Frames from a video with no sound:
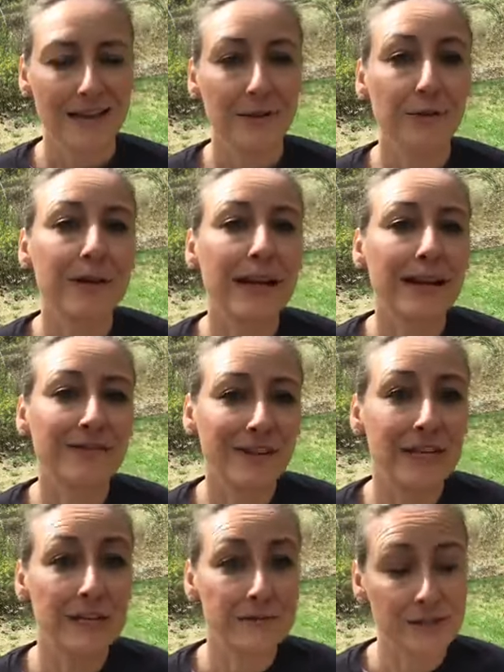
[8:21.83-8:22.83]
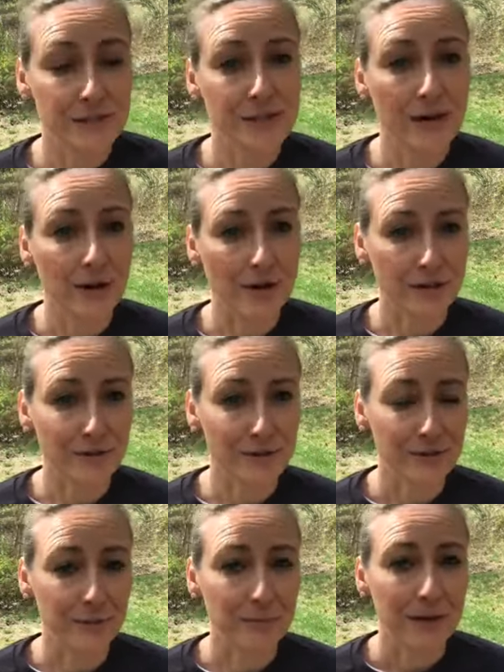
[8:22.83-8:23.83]
creating videos to share on
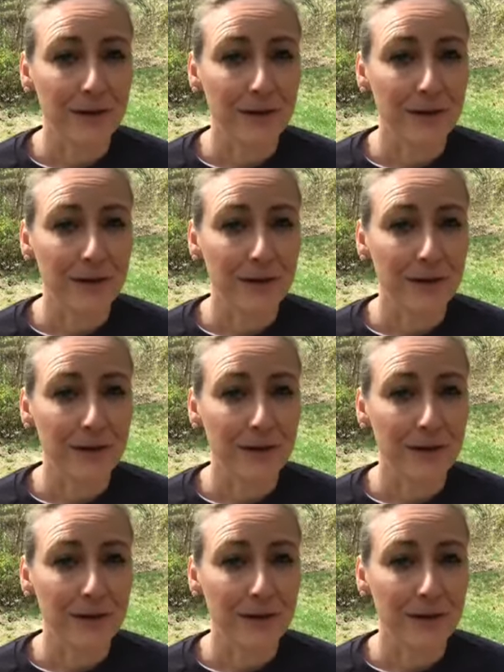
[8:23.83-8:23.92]
YouTube.